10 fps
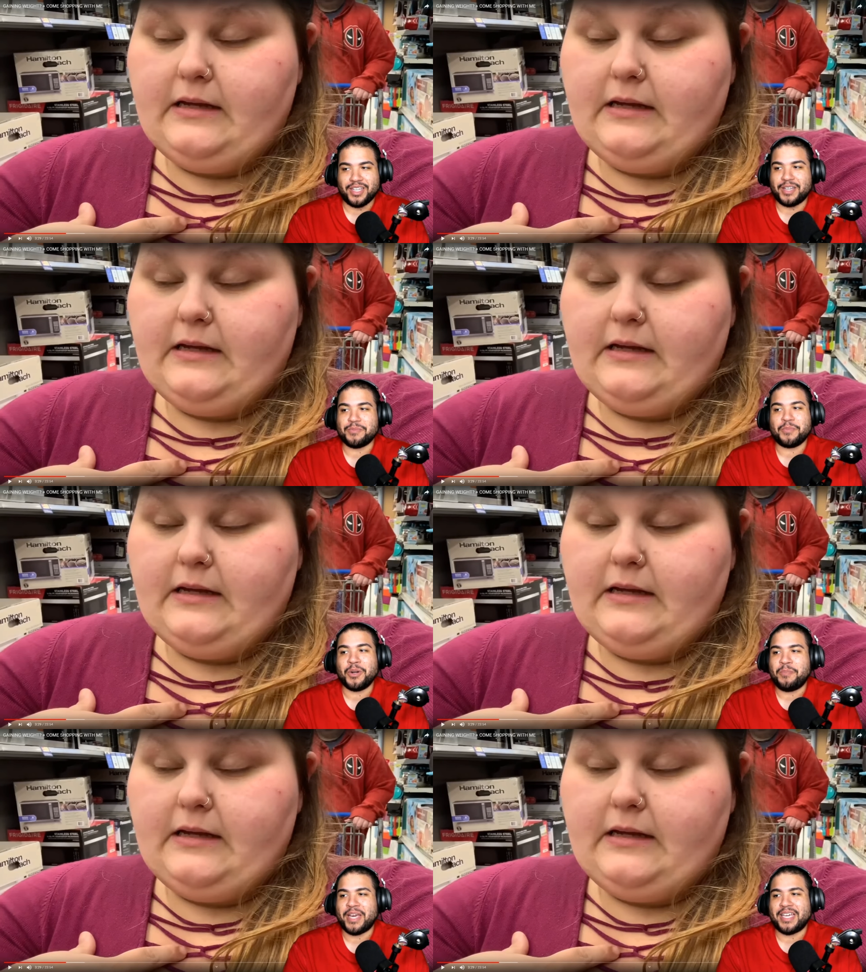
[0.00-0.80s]
Speaker 1: and
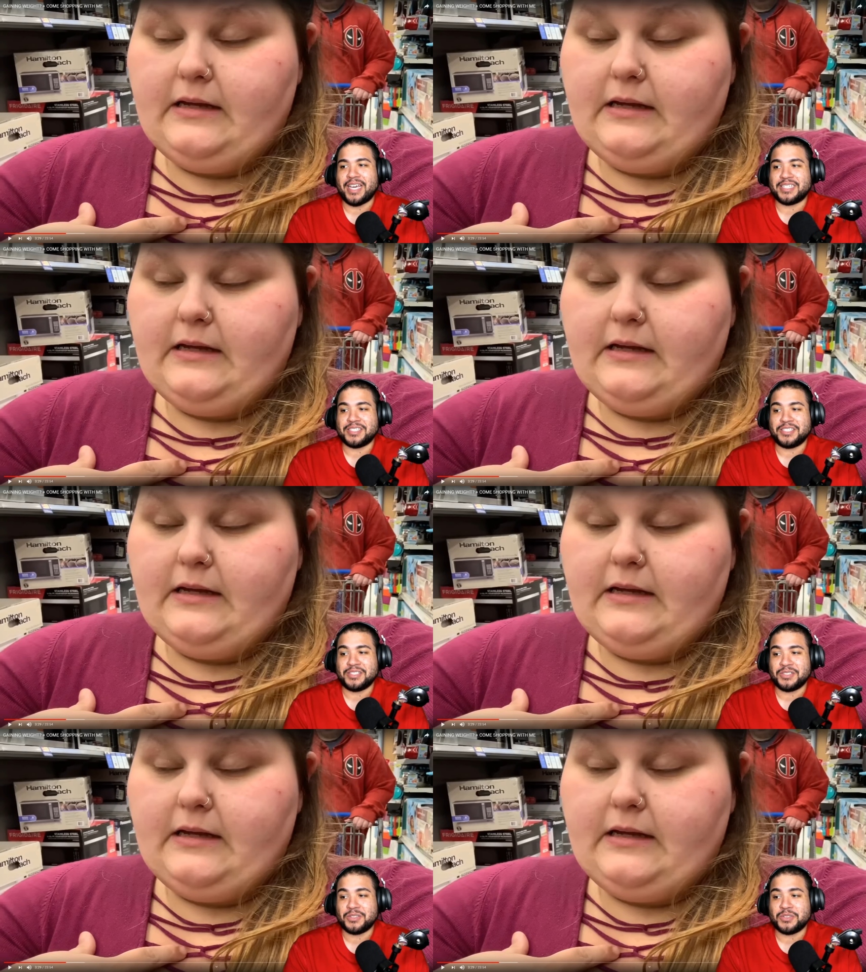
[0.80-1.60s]
poor Becky has this
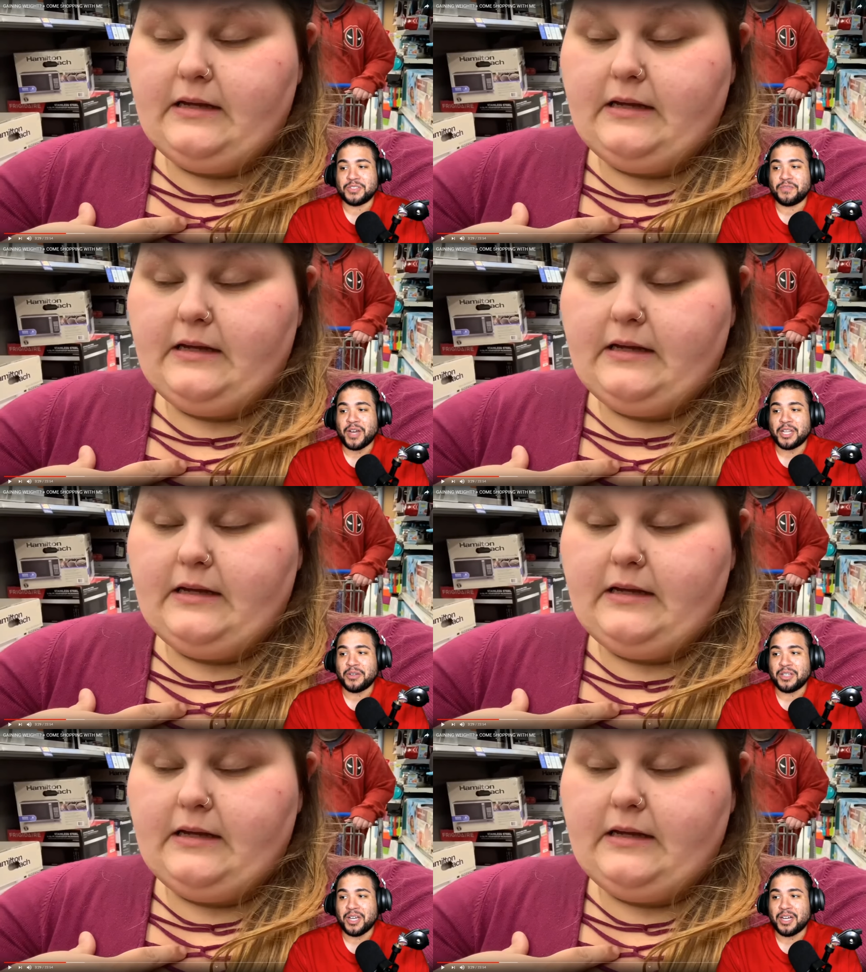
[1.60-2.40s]
to
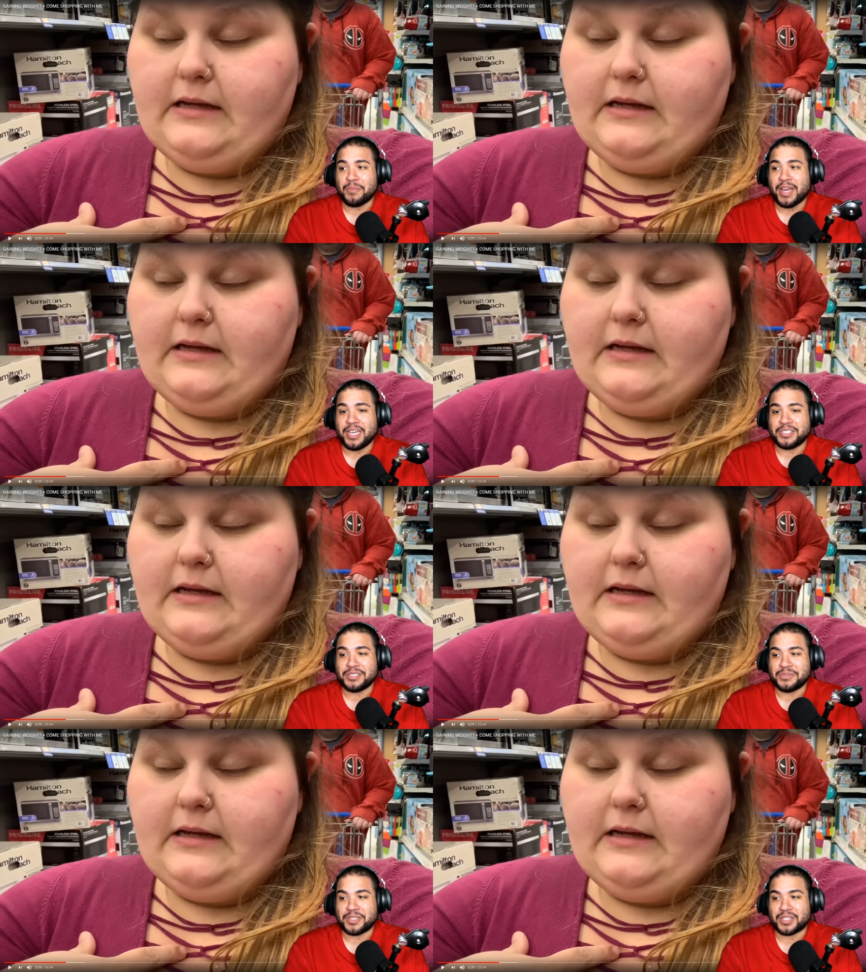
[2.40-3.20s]
follow along behind
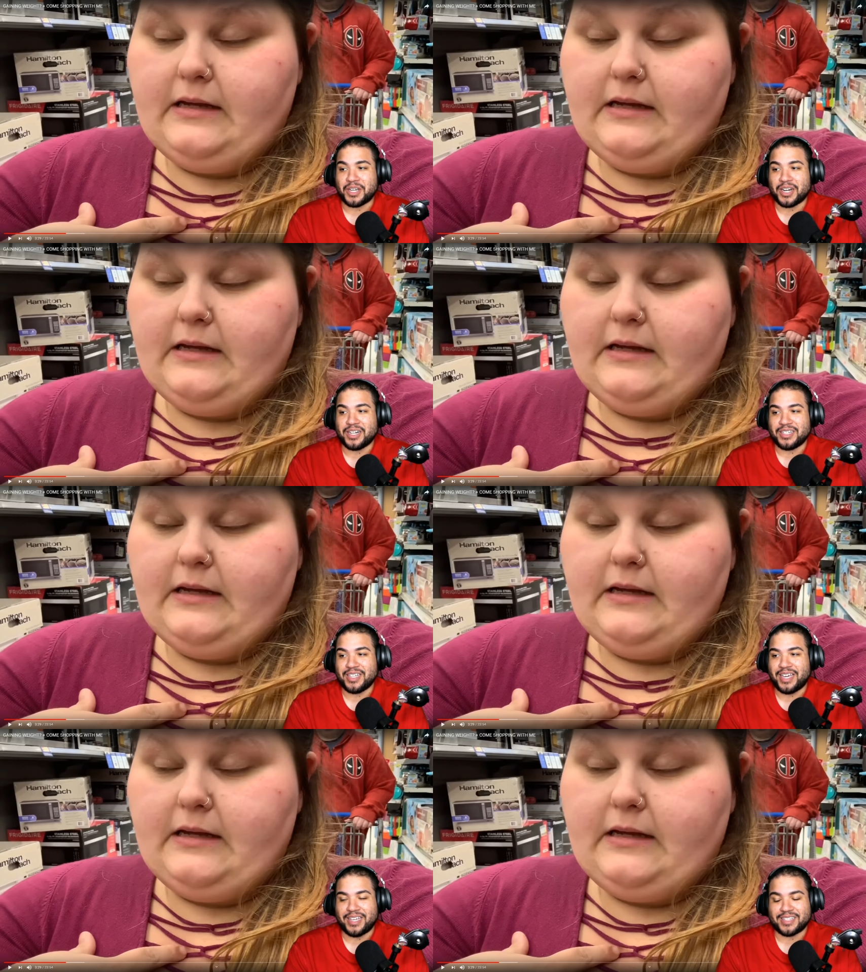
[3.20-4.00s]
you with a cart,
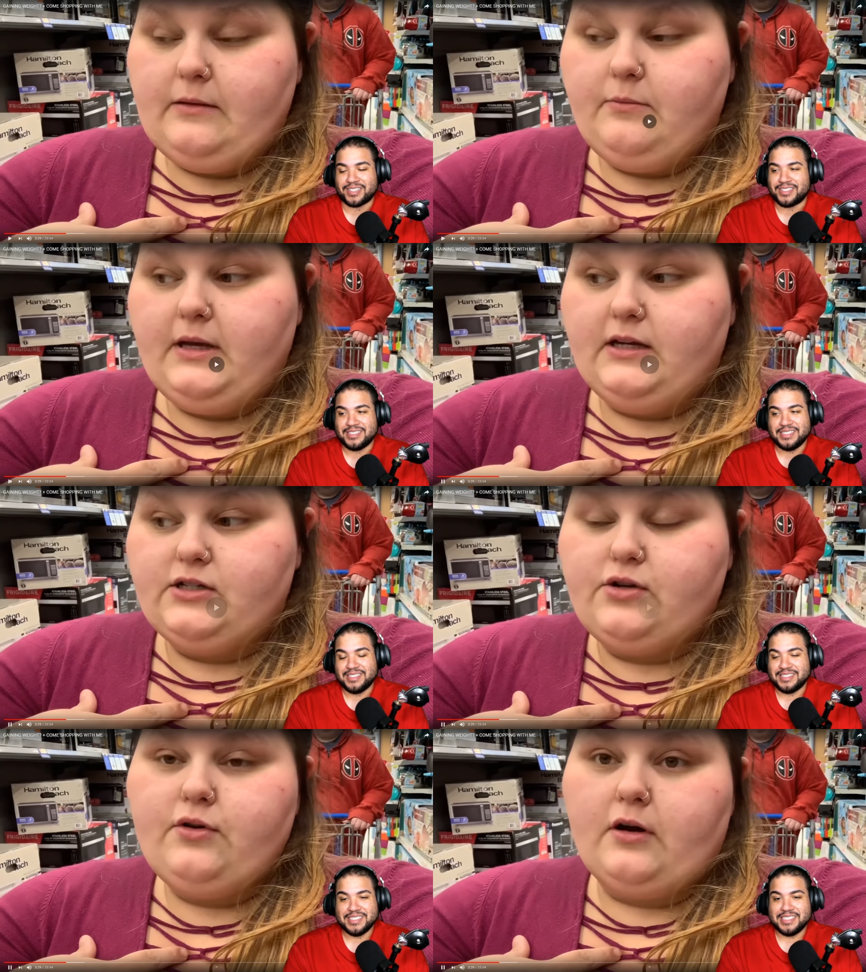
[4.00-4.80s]
like
Speaker 2: in a
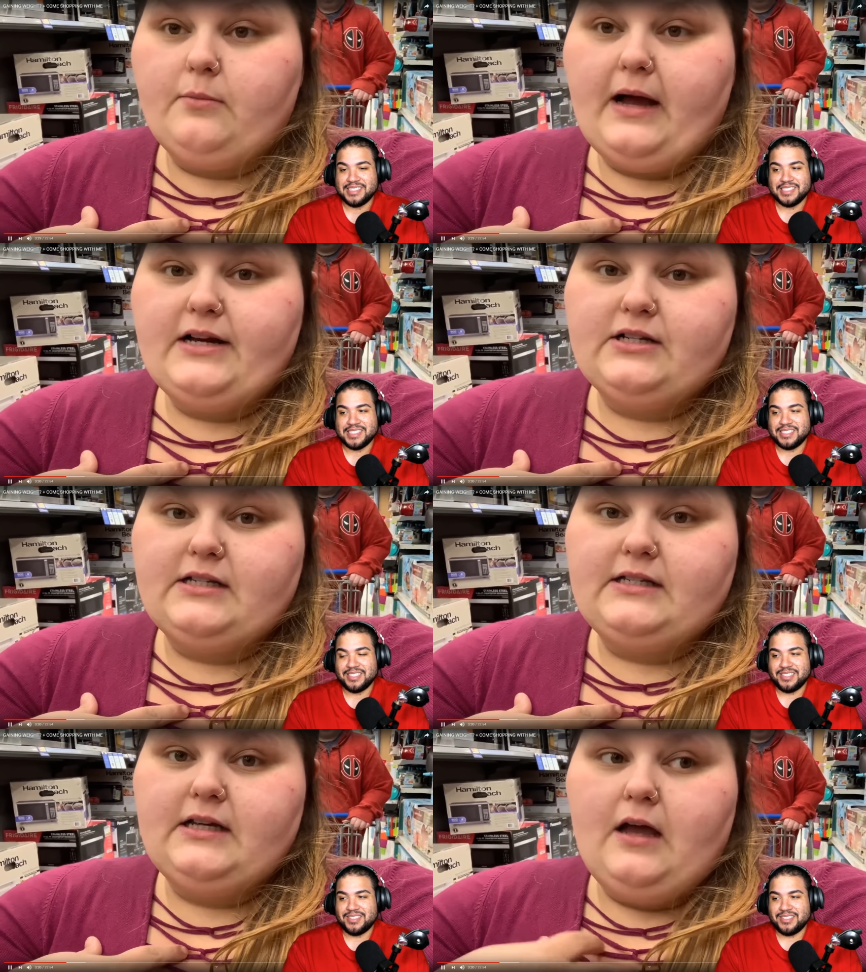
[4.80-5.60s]
scooter. But I
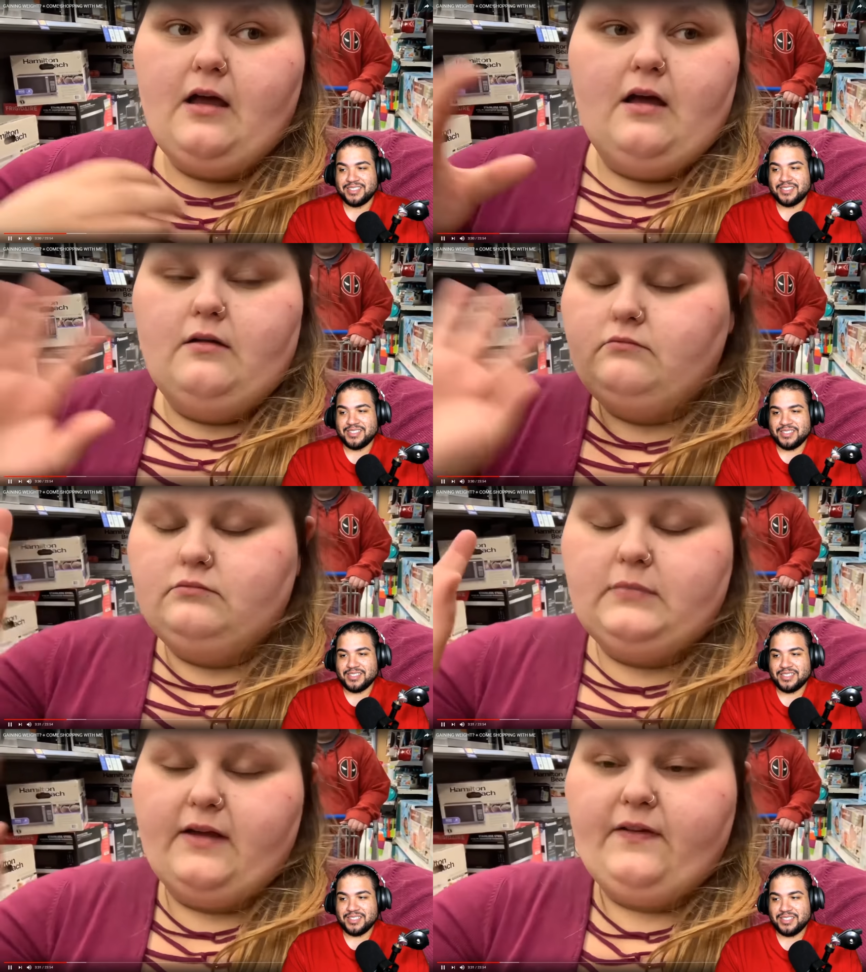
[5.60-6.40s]
just,
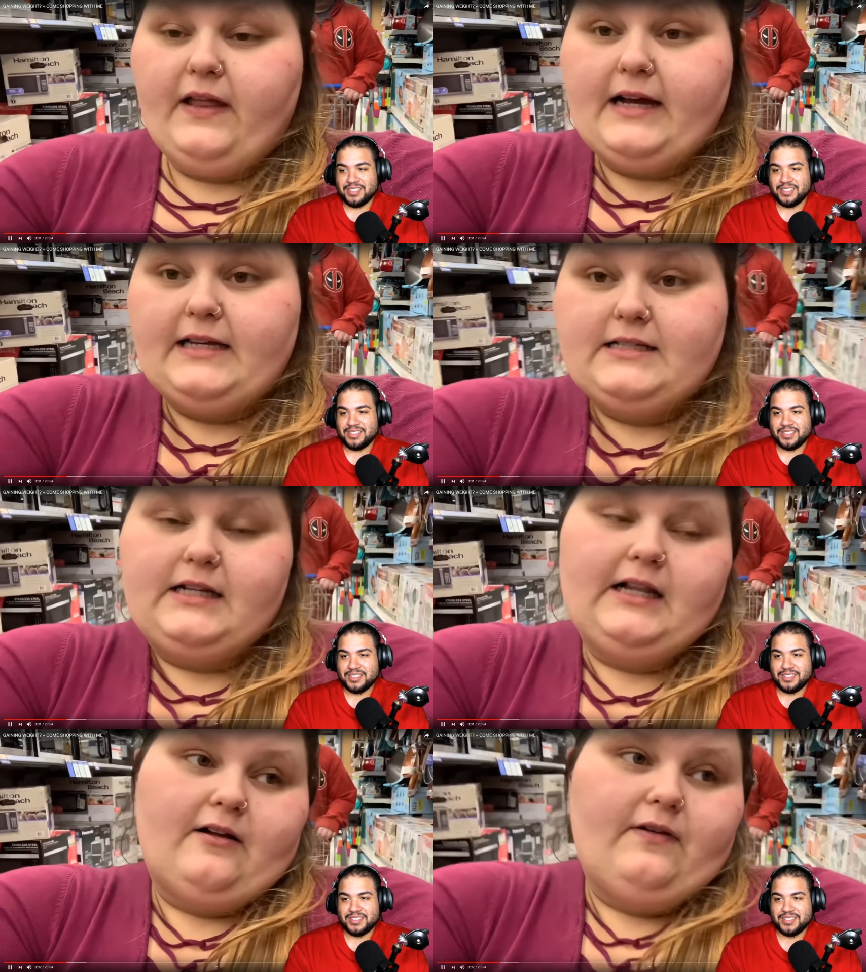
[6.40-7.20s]
I felt like I need to
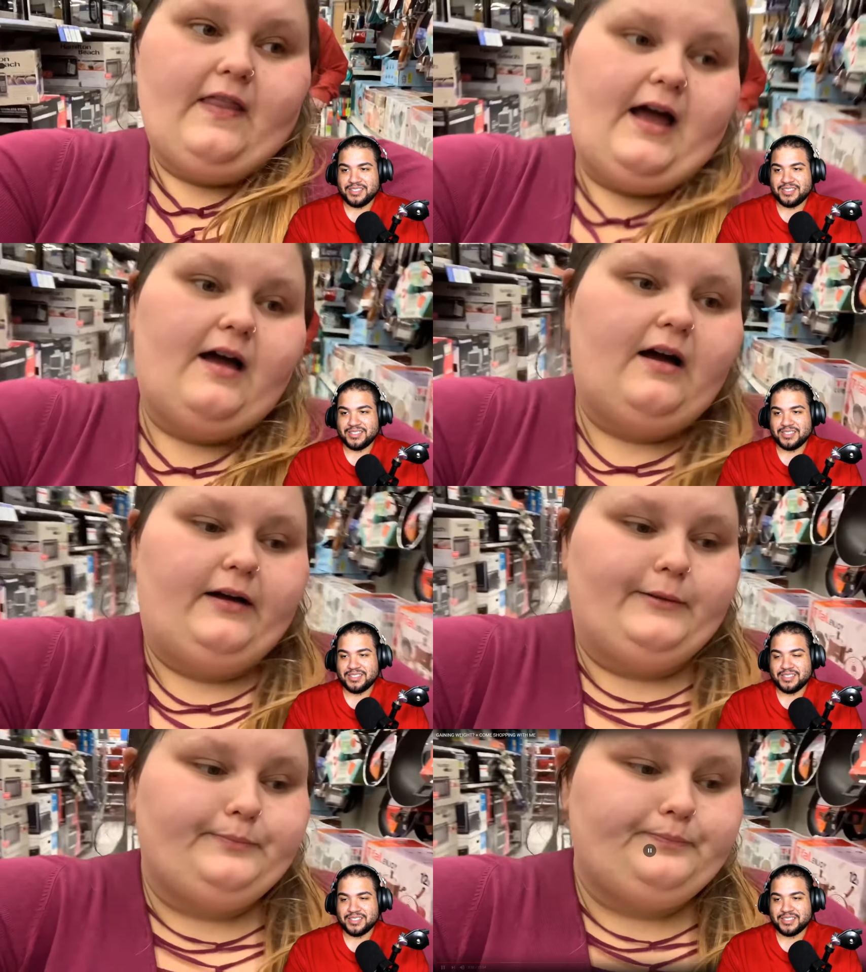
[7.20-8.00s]
clarify that.
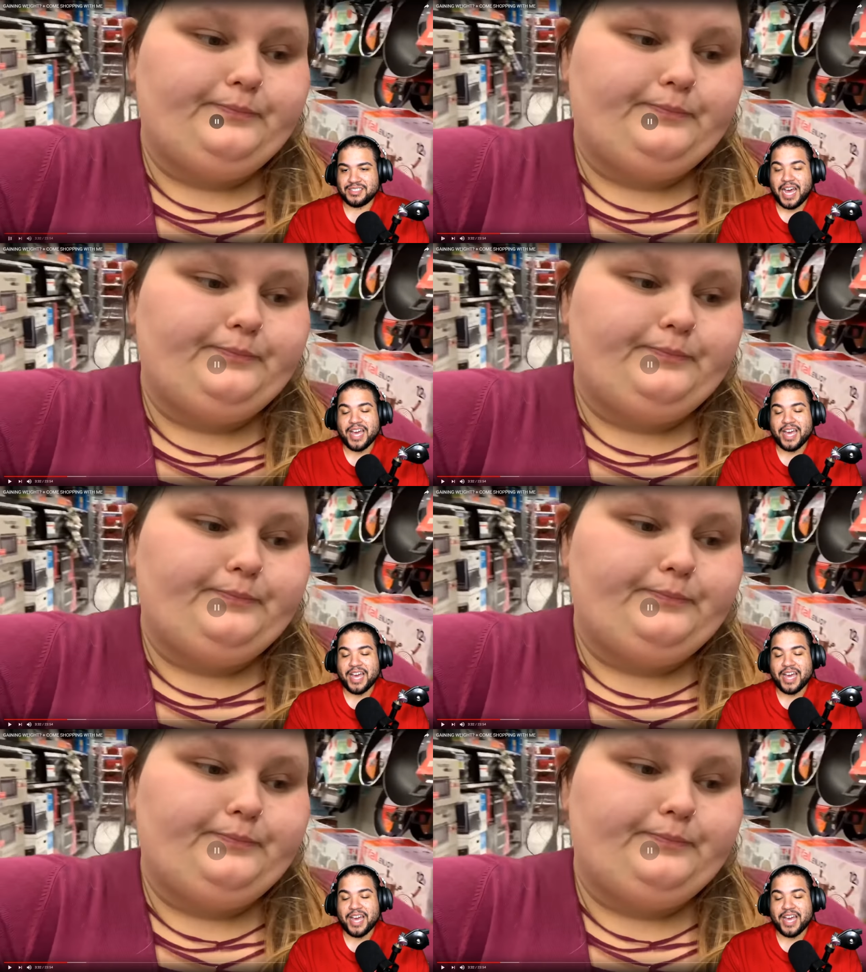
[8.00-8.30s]
Um,
Speaker 1: I